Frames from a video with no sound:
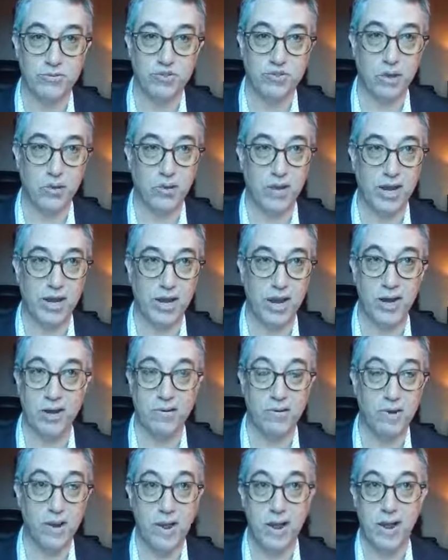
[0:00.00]
so they
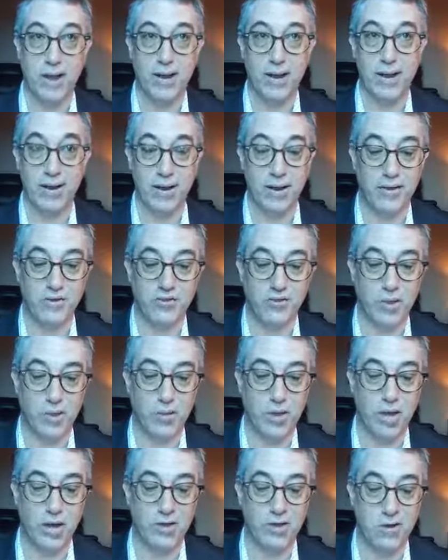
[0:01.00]
can, so
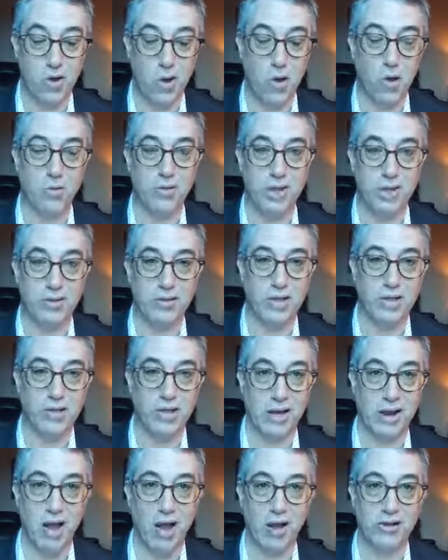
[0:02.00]
they know that
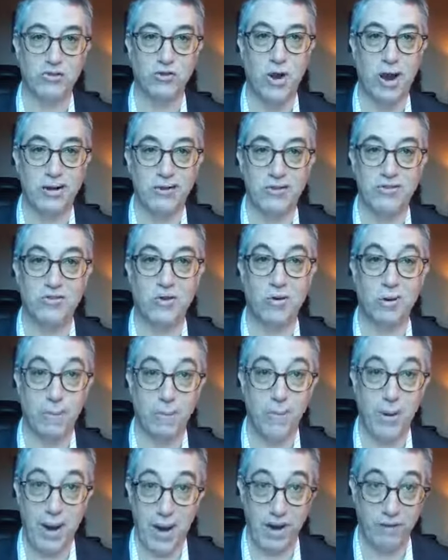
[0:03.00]
the contract is going to
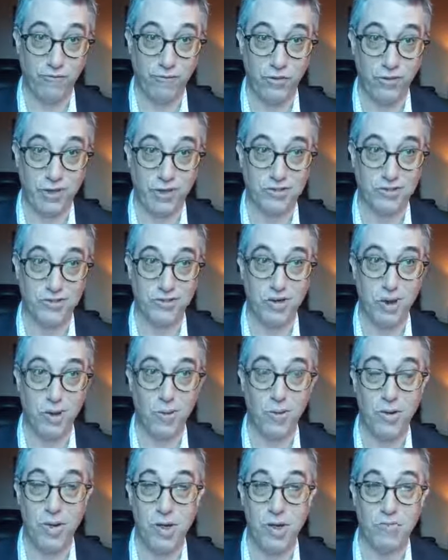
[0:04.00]
pay for this.
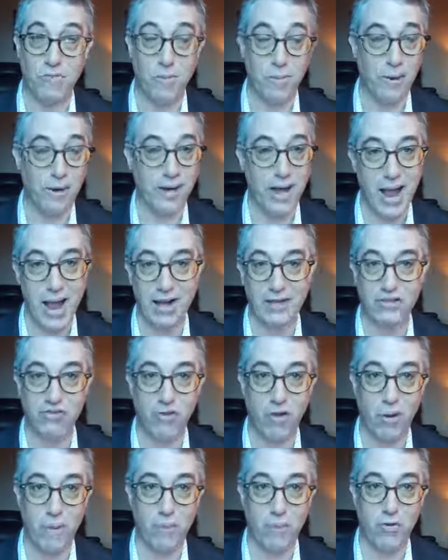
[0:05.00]
So from a cash
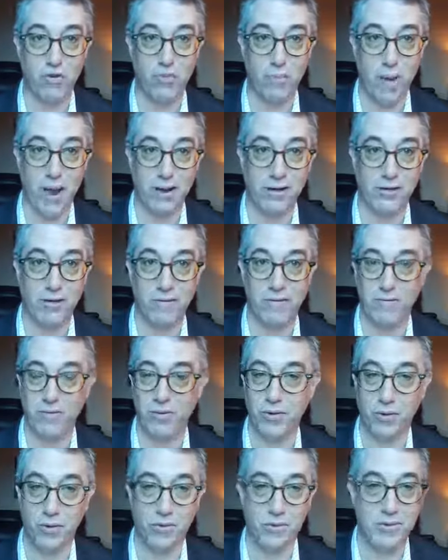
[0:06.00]
flow perspective,
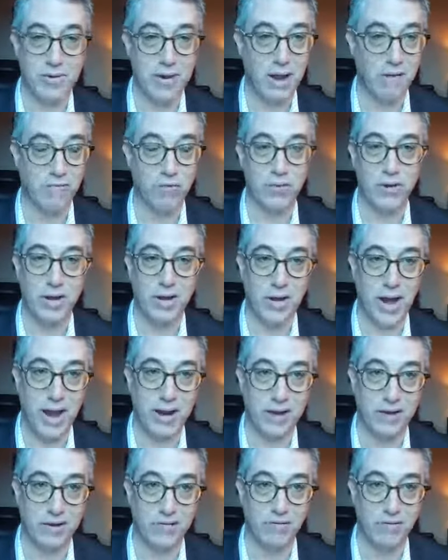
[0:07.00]
they're never in a
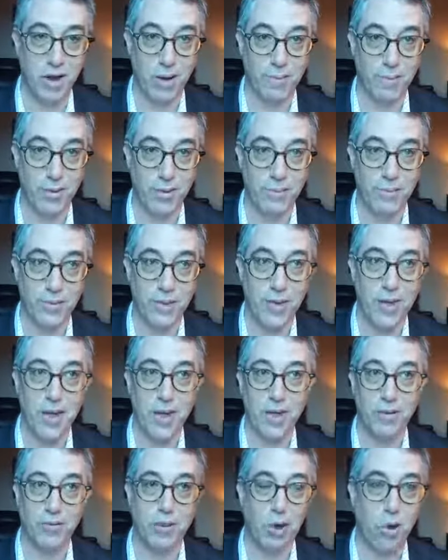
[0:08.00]
negative number.
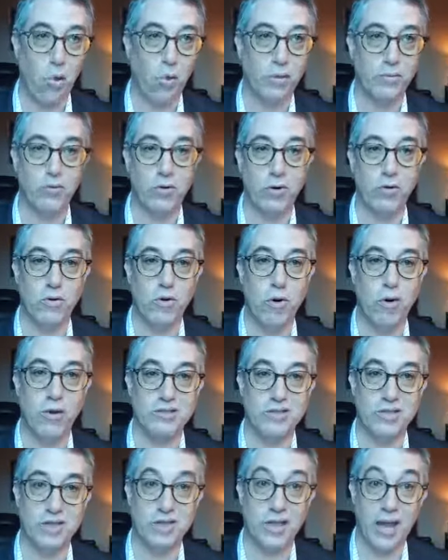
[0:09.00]
The only real
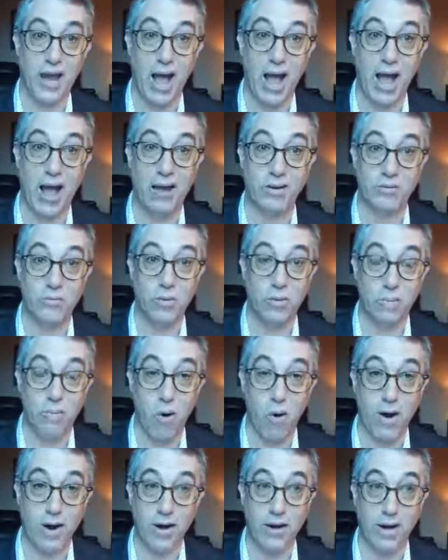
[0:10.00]
costs that they had were
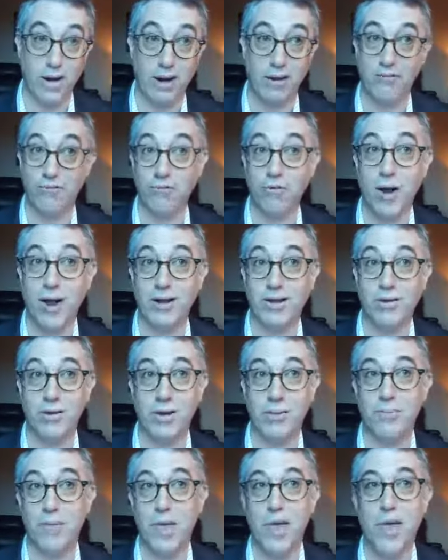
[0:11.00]
marketing. And
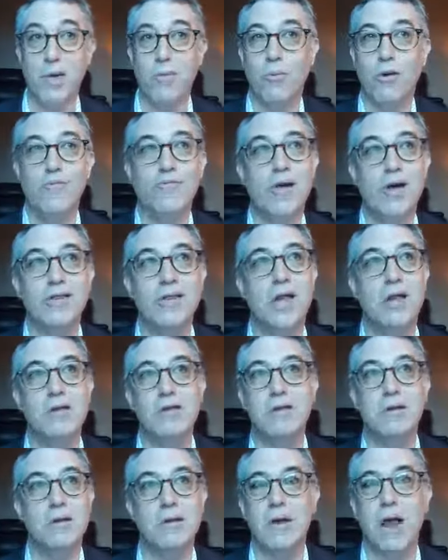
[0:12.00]
frankly, we found that
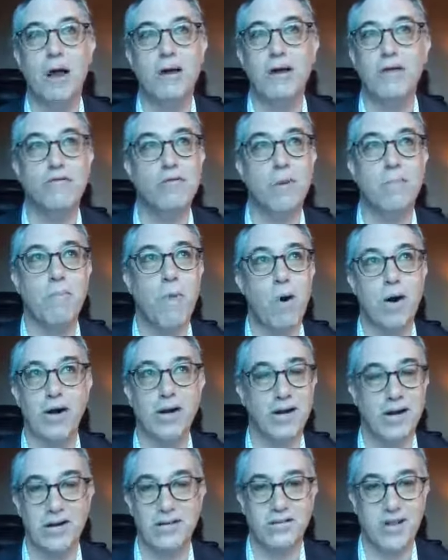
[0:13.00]
none of the
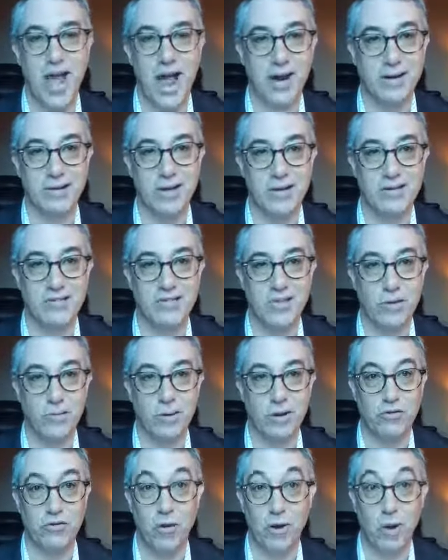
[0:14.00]
marketing tactics that
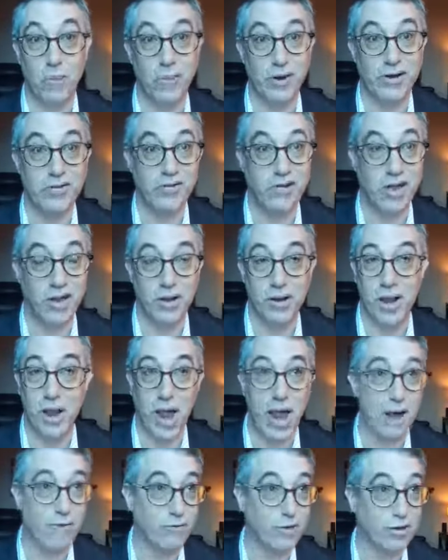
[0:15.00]
we took, and we did
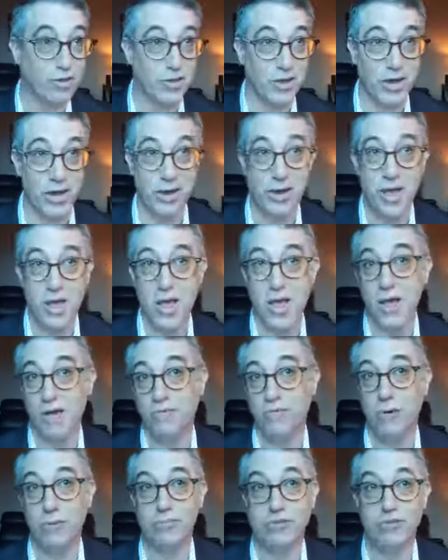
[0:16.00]
everything
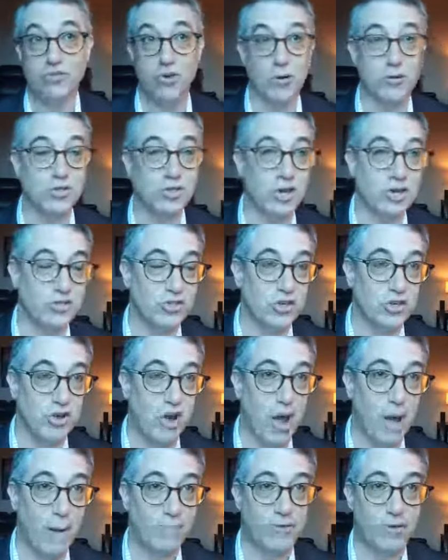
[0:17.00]
from search engine
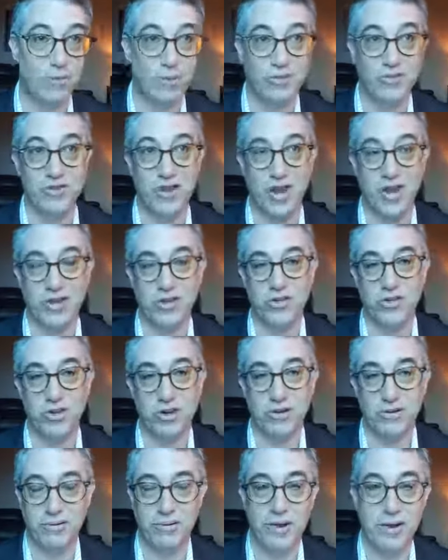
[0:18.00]

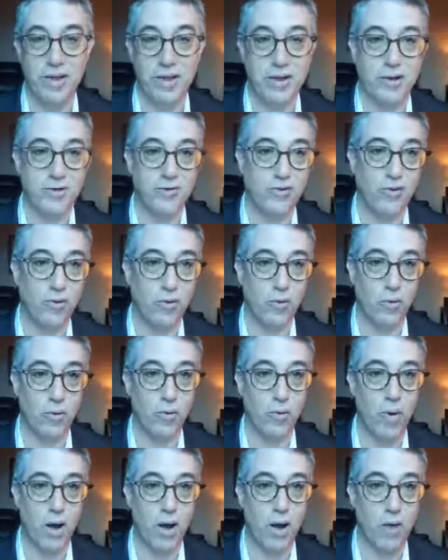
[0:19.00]
optimization
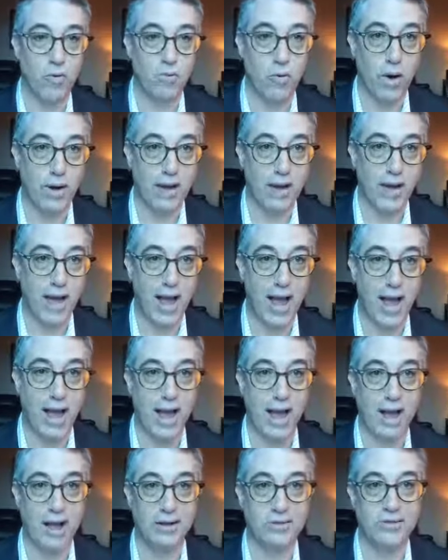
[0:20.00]
to uh, running
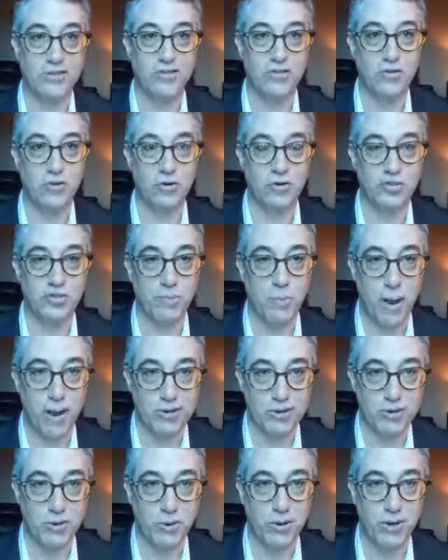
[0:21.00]
ads to
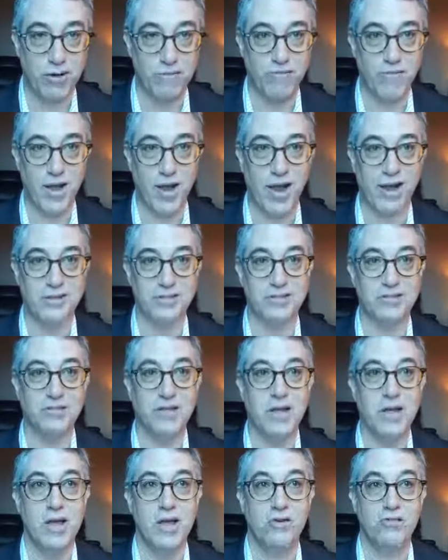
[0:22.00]
sponsoring events
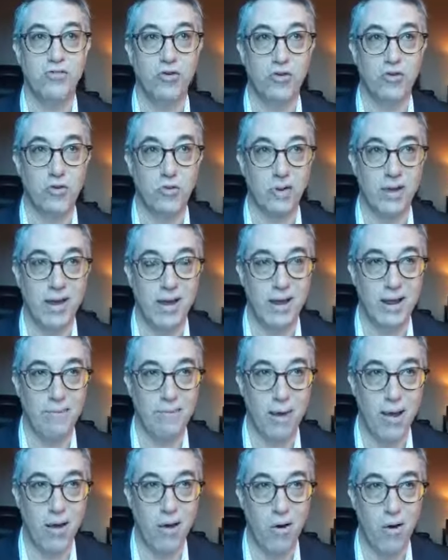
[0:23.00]
to doing
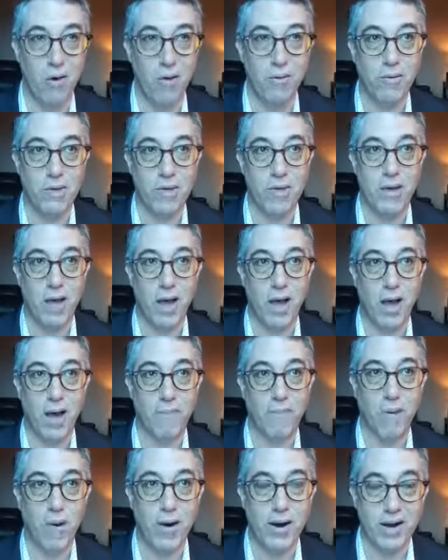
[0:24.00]
email uh,
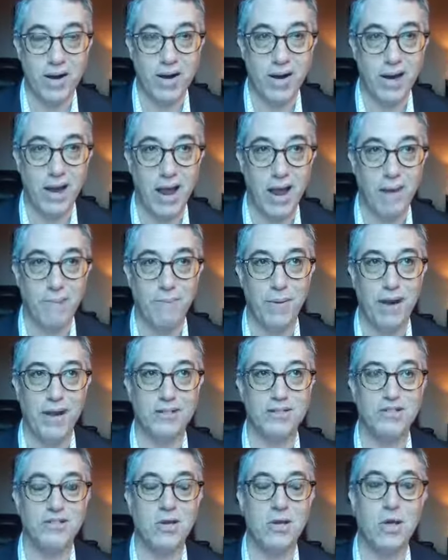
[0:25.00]
marketing
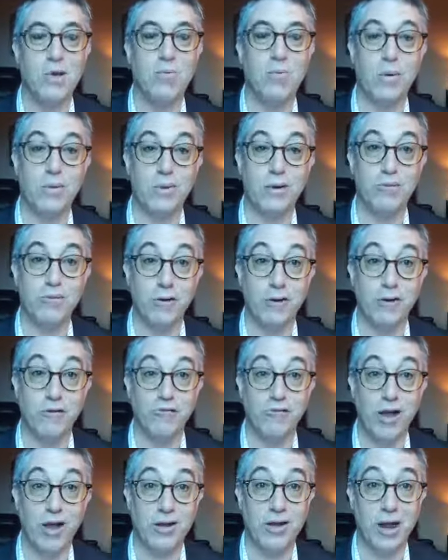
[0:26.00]
campaigns. What we really
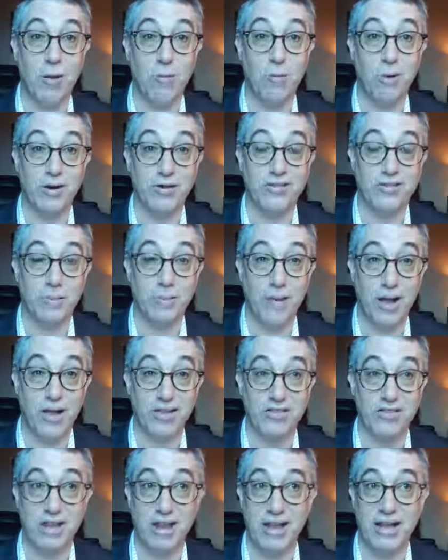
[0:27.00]
found out works the
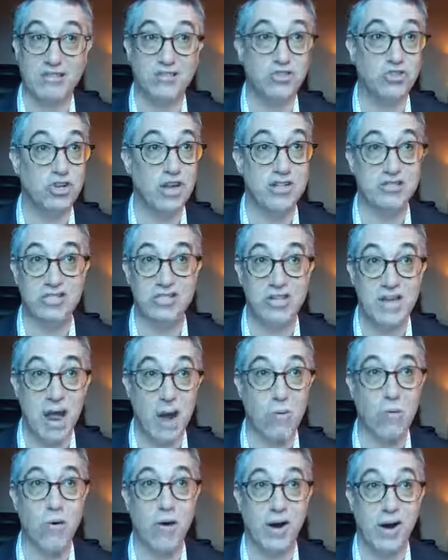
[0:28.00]
best is just
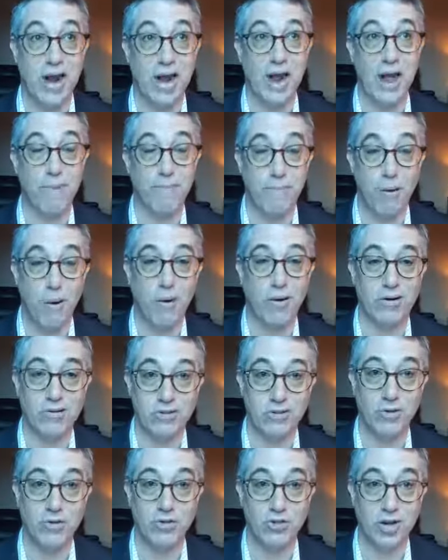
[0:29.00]
networking at bar
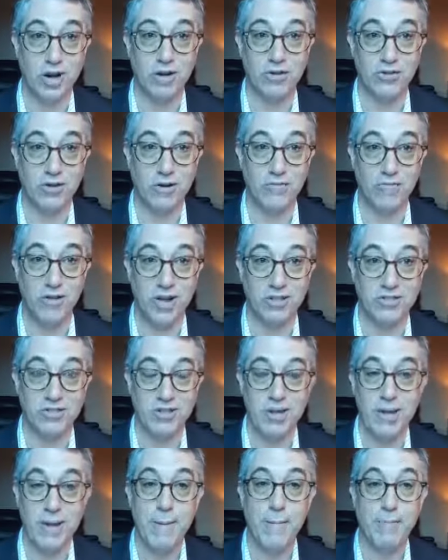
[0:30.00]
association events,
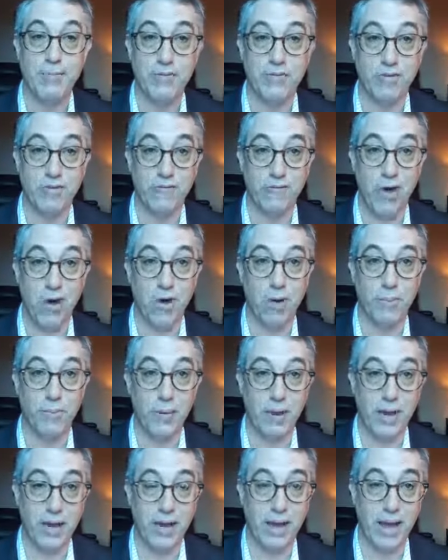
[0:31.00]

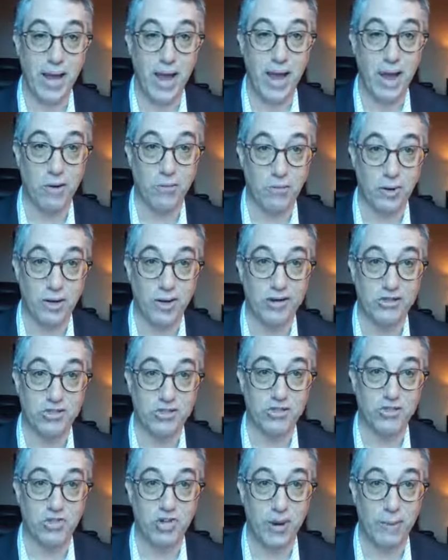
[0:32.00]
developing uh,
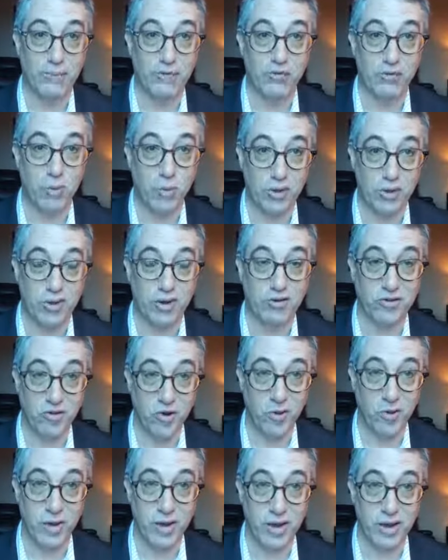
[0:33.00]
relationships with
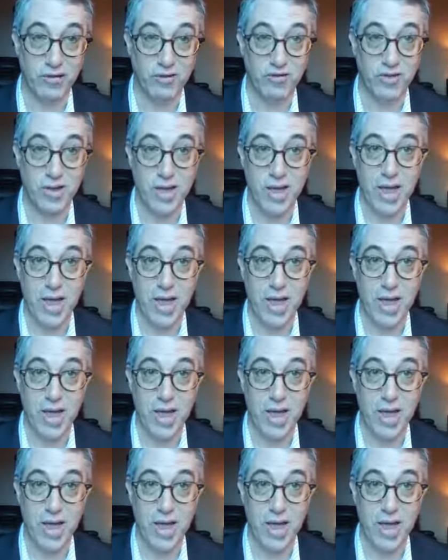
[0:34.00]
attorneys